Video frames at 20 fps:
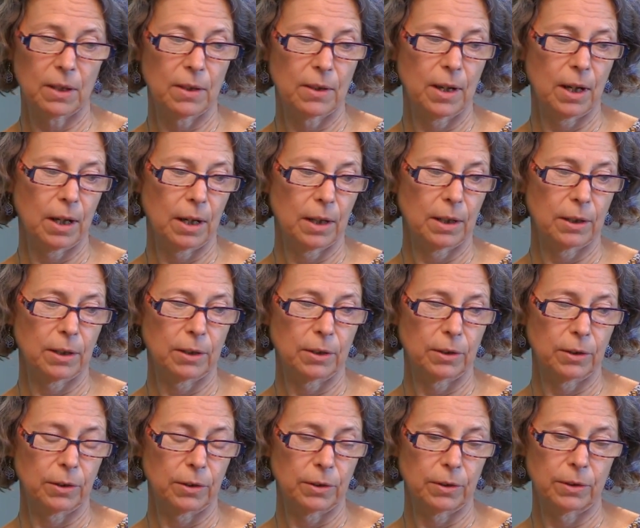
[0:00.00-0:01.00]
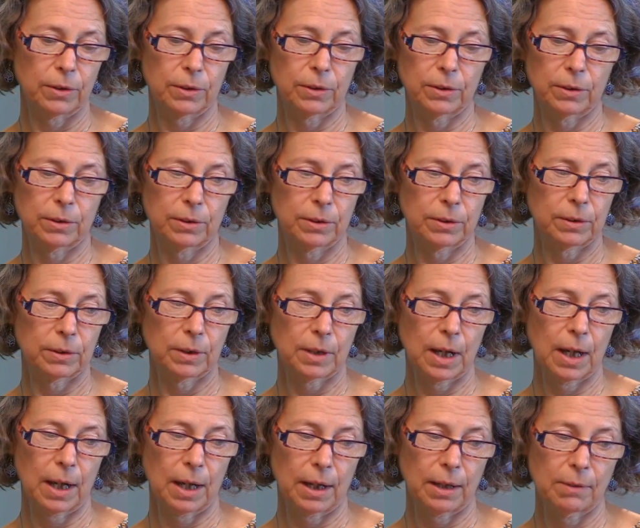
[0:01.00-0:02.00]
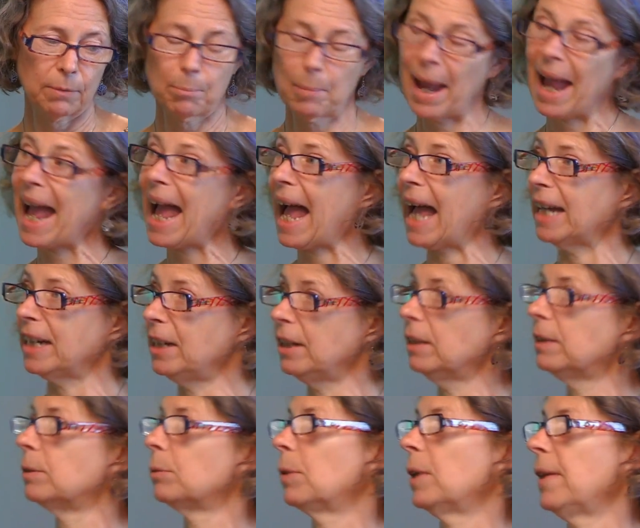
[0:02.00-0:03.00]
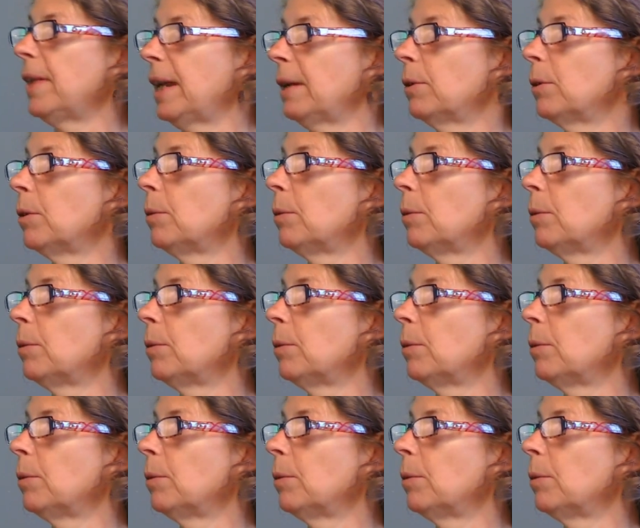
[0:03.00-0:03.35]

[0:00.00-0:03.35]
the uh, pad where they mm-hmm.